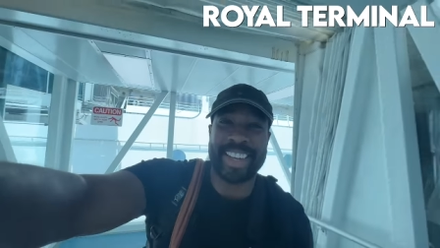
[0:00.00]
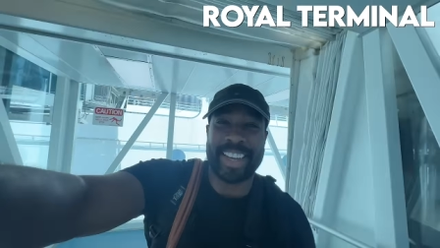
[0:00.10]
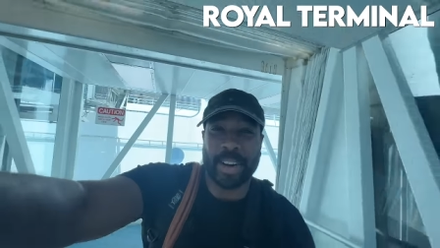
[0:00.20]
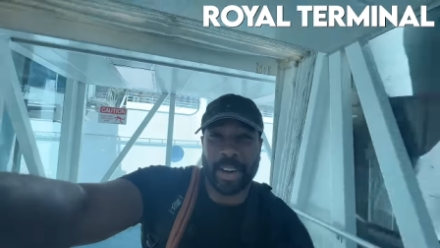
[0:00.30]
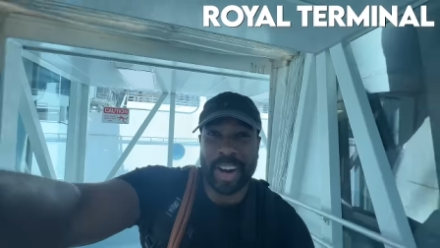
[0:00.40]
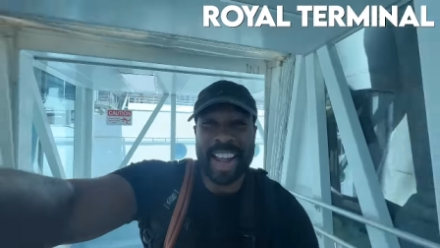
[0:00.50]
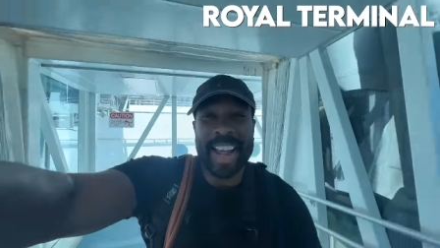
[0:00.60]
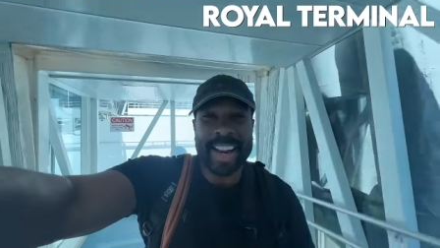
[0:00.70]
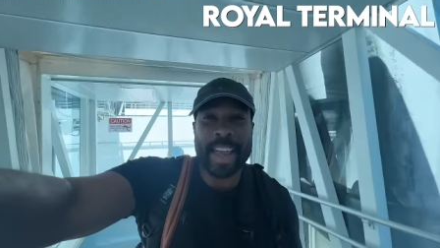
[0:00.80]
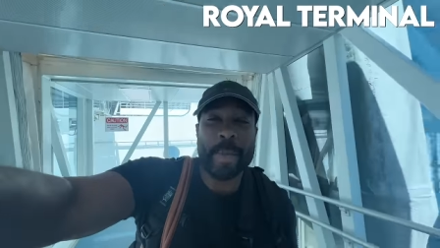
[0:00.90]
to get on
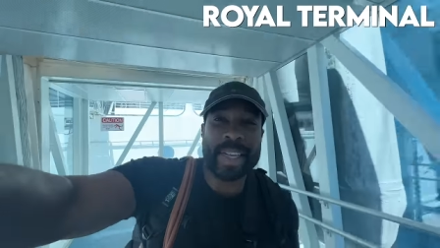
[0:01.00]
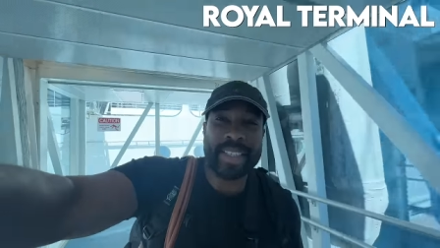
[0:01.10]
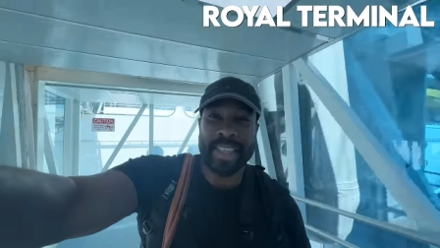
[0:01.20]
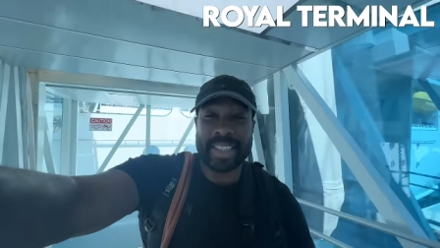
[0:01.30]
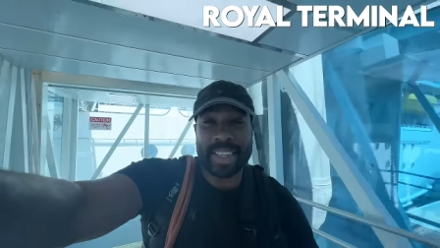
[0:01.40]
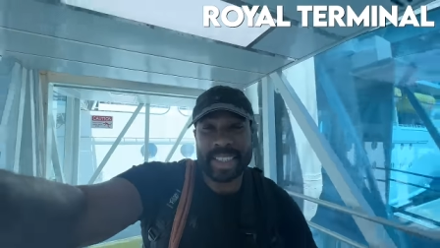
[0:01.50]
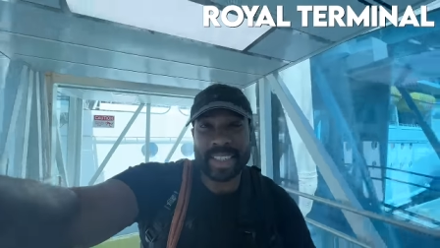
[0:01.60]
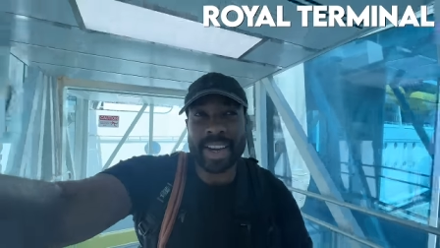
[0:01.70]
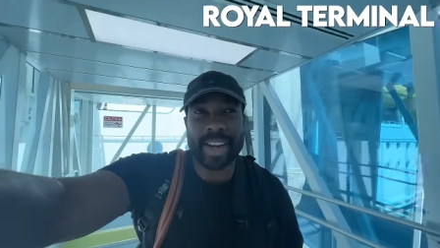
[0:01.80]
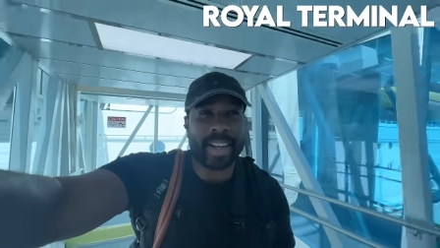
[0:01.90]
the MSC
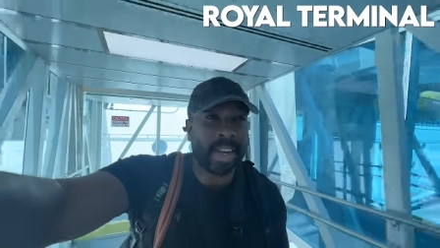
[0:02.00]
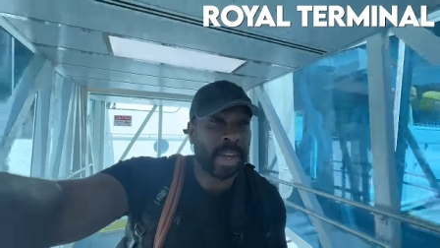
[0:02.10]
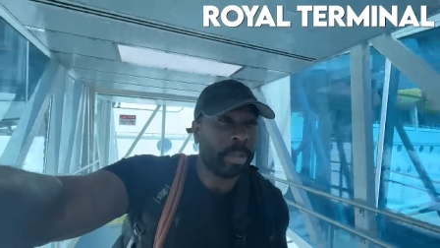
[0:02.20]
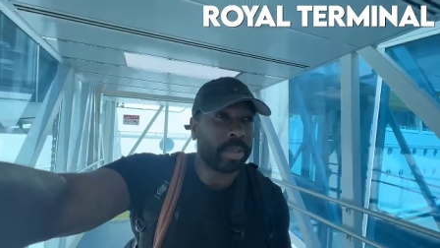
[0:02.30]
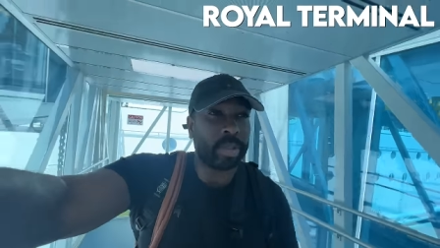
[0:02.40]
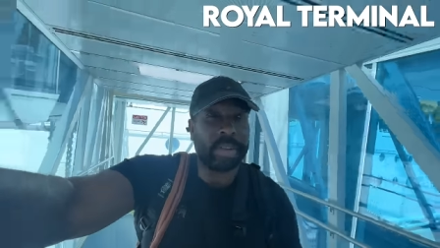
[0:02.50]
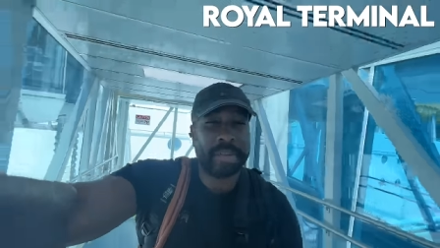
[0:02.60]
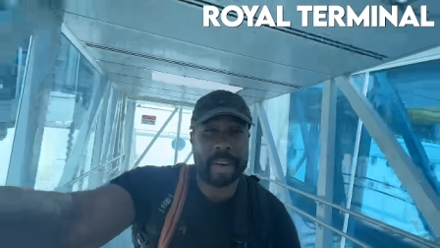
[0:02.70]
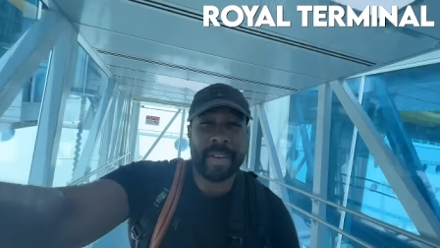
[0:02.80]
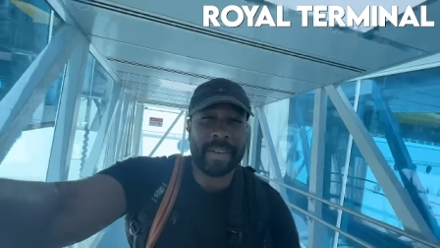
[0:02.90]
side. So
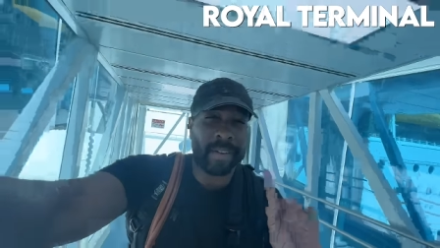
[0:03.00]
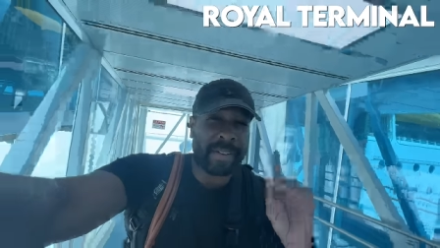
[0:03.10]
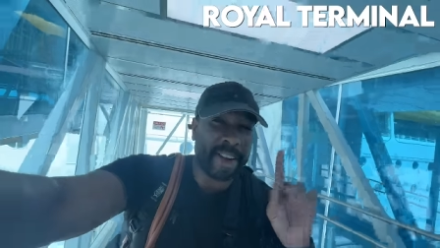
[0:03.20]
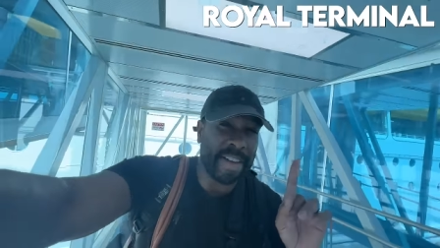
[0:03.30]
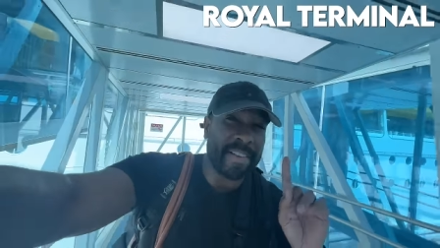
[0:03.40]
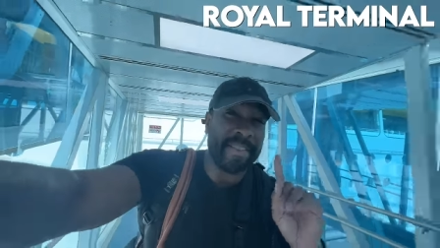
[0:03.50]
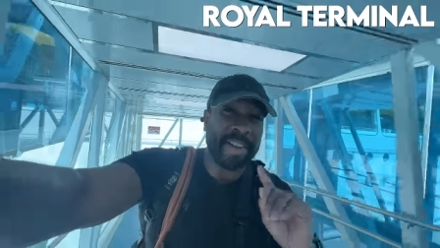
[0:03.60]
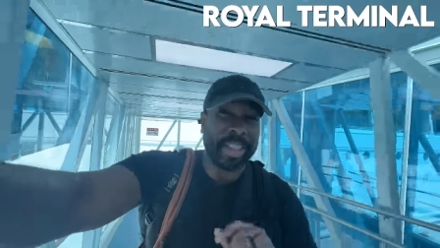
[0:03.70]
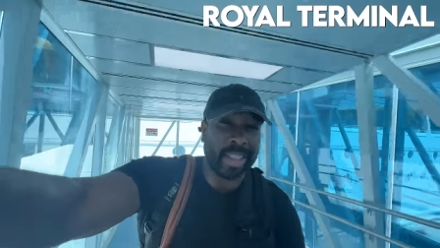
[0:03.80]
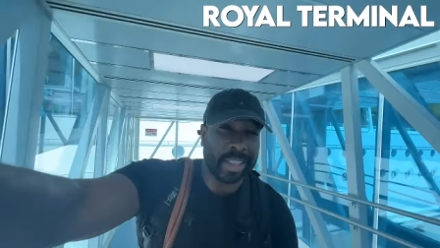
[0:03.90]
far, very
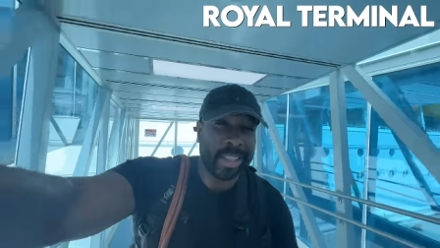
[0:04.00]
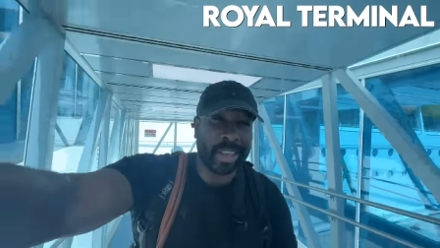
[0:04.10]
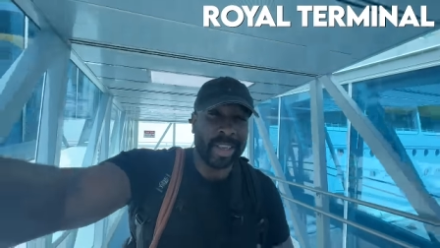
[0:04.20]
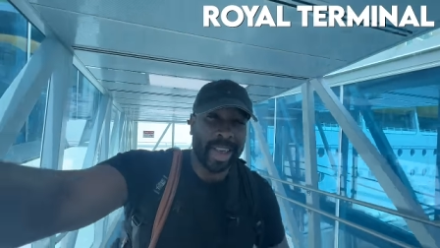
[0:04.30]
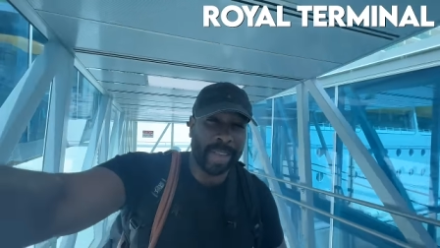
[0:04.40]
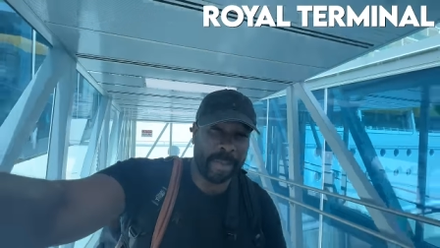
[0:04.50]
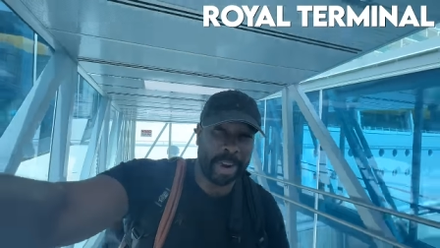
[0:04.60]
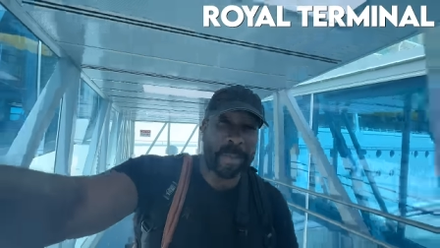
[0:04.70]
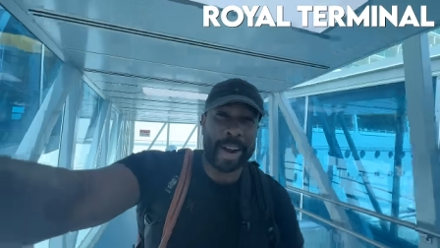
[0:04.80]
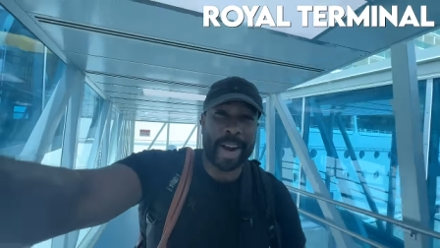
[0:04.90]
efficient. I'm
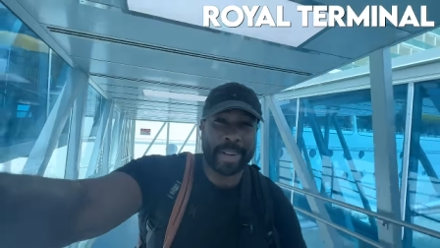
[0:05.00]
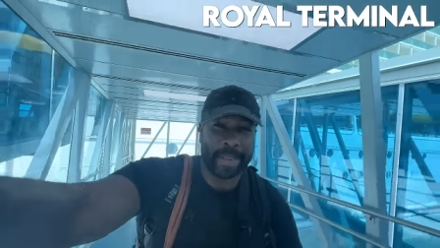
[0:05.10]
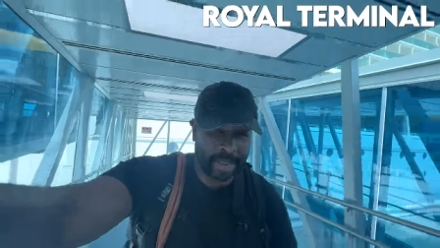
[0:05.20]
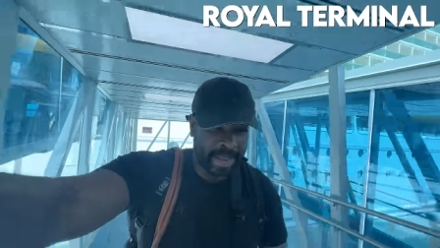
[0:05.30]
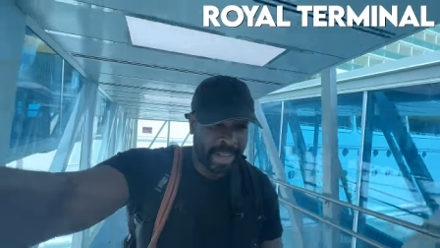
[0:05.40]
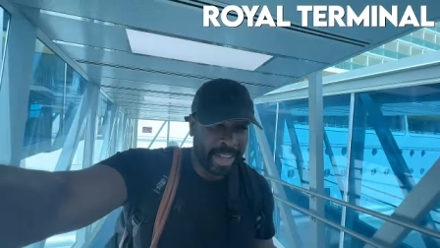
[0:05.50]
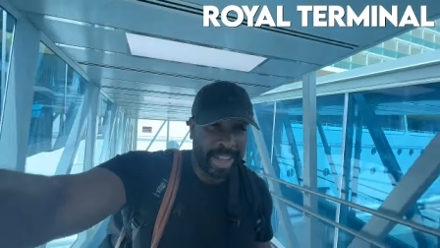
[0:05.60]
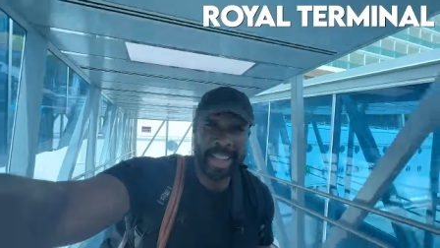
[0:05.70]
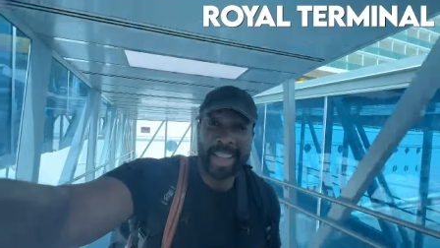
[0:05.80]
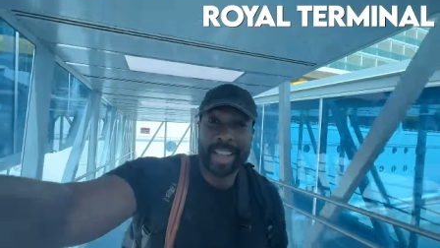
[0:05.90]
very proud of them.
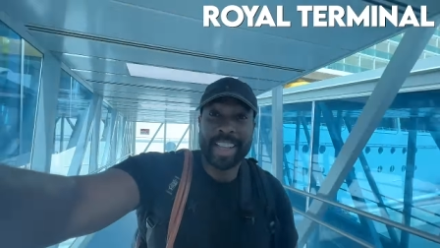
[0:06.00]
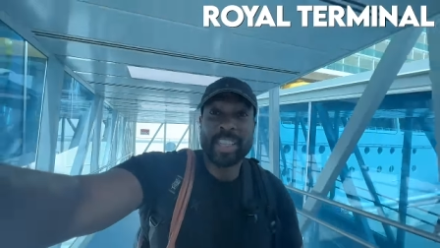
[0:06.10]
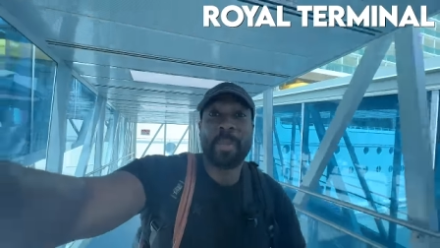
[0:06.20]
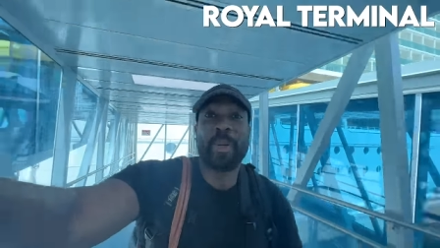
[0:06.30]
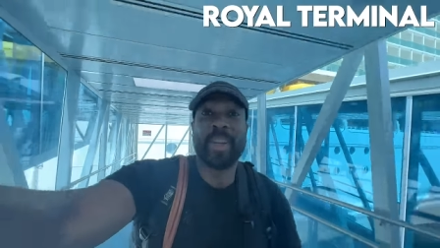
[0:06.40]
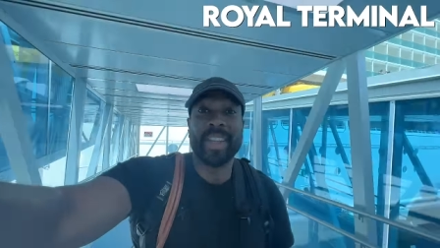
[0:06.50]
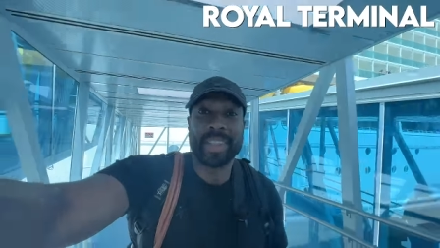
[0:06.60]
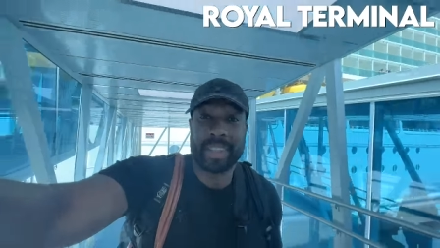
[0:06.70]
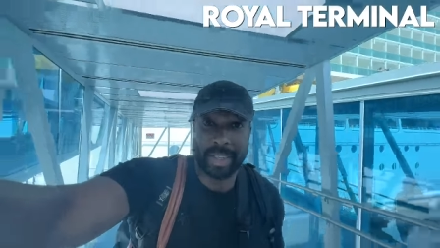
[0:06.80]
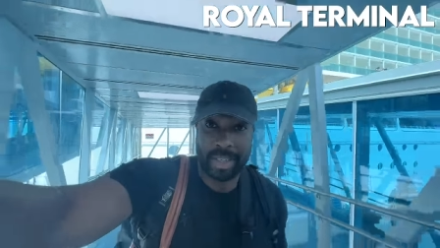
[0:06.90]
Let's board
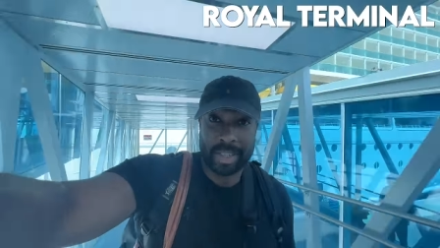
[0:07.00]
this thing.